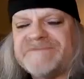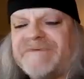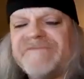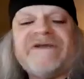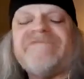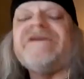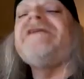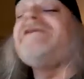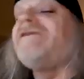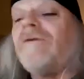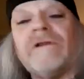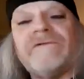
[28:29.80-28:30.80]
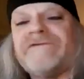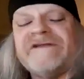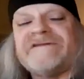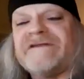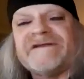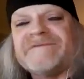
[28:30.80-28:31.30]
But we didn't know all of
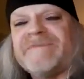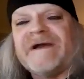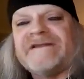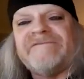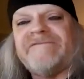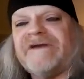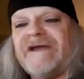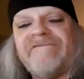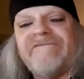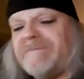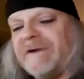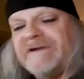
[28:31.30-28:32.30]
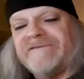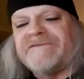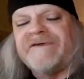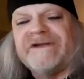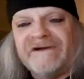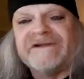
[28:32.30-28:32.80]
these things back then. Everybody was
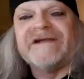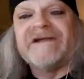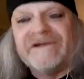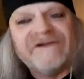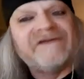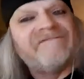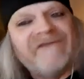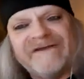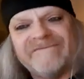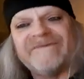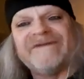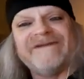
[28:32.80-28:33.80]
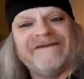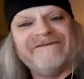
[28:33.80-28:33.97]
very young, including Ven. You know.